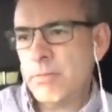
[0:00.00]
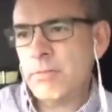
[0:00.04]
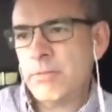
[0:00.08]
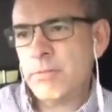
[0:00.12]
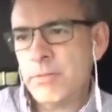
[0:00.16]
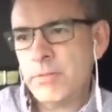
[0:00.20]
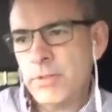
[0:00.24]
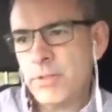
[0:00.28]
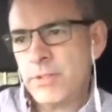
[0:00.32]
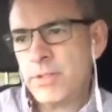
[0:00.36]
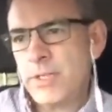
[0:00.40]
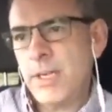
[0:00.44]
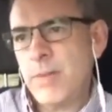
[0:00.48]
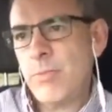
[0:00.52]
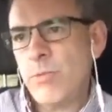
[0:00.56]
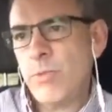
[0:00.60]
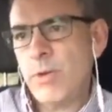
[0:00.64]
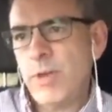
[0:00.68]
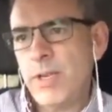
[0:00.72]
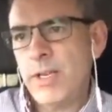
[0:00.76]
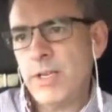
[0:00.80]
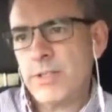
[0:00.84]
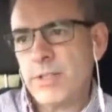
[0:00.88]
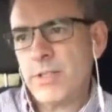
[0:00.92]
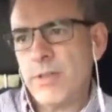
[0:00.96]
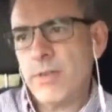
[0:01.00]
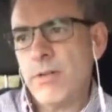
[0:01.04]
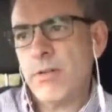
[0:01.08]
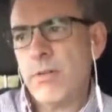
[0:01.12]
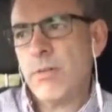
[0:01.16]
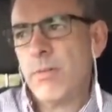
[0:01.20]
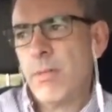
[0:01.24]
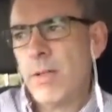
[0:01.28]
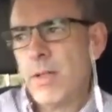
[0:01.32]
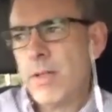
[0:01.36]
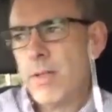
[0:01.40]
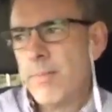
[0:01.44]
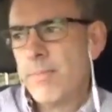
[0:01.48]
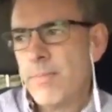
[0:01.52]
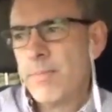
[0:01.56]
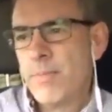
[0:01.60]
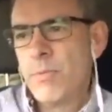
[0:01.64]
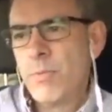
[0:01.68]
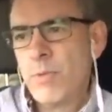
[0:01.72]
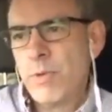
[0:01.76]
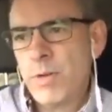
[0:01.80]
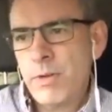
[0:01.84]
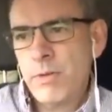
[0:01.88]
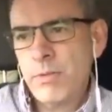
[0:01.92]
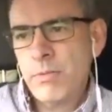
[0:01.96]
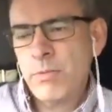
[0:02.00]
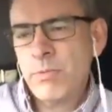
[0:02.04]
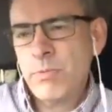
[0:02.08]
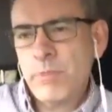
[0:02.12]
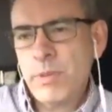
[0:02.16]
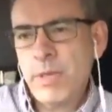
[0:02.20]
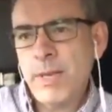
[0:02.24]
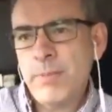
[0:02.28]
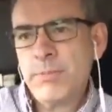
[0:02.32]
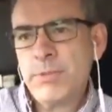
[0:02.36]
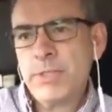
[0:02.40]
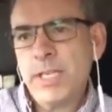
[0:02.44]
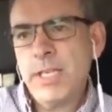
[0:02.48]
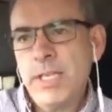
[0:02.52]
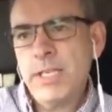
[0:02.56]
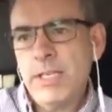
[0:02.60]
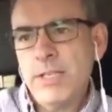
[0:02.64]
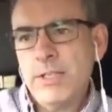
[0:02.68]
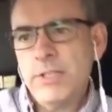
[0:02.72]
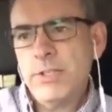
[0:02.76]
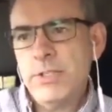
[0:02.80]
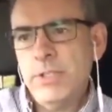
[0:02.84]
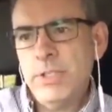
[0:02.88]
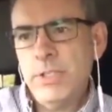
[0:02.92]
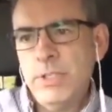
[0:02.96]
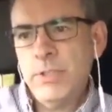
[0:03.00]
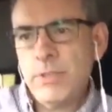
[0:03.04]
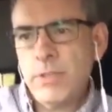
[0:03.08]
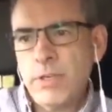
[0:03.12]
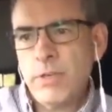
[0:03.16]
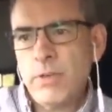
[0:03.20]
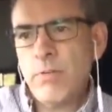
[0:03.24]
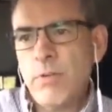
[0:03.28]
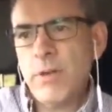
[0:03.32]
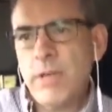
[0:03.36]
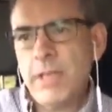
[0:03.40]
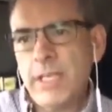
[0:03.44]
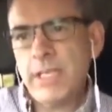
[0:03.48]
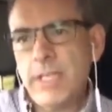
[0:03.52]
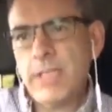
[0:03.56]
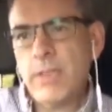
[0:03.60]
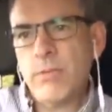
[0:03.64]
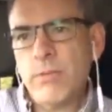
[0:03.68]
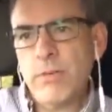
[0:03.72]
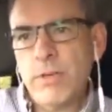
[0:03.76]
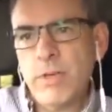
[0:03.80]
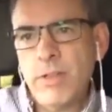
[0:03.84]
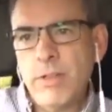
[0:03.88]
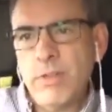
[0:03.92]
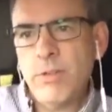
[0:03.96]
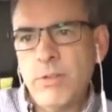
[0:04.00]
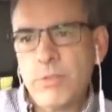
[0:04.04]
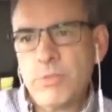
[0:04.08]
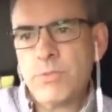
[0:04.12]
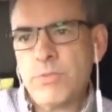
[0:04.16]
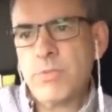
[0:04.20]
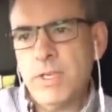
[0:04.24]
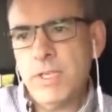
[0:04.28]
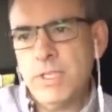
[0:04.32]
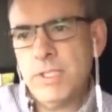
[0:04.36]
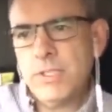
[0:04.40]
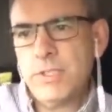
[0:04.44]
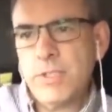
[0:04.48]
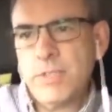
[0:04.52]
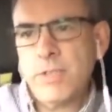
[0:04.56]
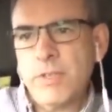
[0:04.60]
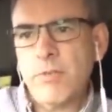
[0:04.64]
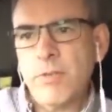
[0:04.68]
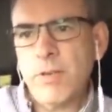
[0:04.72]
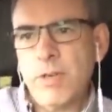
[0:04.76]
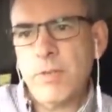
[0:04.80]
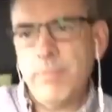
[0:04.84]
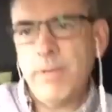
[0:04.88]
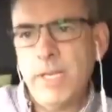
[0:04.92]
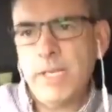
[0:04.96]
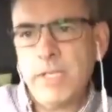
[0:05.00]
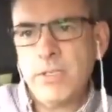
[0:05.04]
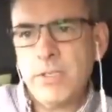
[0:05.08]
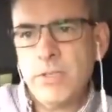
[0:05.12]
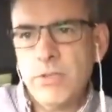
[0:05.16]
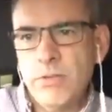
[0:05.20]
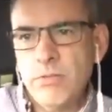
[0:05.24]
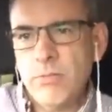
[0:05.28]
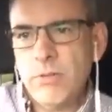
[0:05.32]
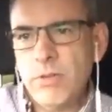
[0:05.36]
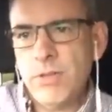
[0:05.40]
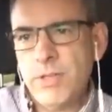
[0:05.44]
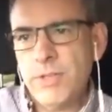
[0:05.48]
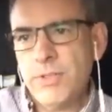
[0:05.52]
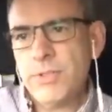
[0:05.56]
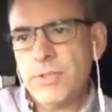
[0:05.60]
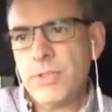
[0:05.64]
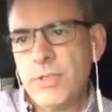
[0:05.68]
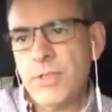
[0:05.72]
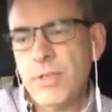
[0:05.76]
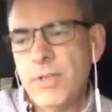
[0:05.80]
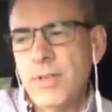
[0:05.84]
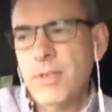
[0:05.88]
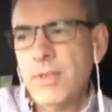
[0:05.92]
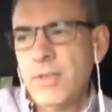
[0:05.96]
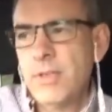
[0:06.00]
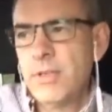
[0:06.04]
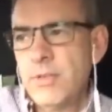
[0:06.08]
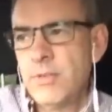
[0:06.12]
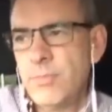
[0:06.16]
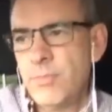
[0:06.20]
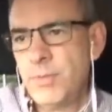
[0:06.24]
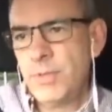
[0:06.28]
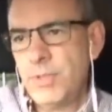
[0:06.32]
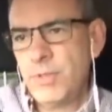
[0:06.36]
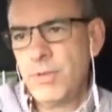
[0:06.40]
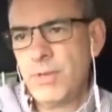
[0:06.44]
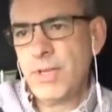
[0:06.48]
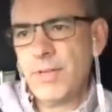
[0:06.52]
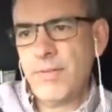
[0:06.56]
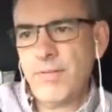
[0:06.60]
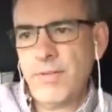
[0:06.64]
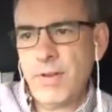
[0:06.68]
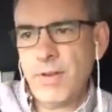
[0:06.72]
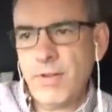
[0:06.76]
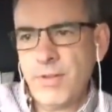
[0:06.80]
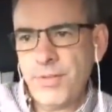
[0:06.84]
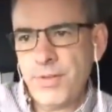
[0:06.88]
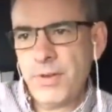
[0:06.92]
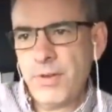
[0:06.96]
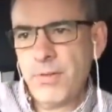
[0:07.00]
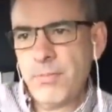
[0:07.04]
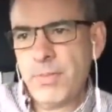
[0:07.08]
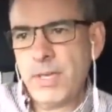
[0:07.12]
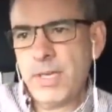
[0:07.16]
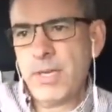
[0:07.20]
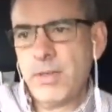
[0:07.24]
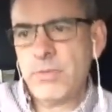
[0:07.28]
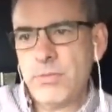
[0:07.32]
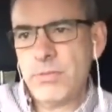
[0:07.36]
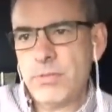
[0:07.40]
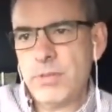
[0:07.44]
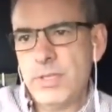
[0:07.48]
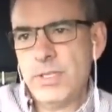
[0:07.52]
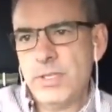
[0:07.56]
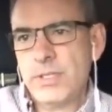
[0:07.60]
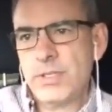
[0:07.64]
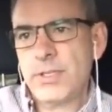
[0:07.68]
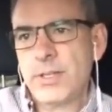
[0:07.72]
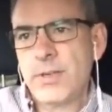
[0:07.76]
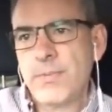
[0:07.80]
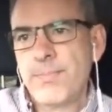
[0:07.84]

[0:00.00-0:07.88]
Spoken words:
the same way. So what I'm saying is, you're going to want to get rid of those friends. You're going to want to make new ones when you have healthier boundaries,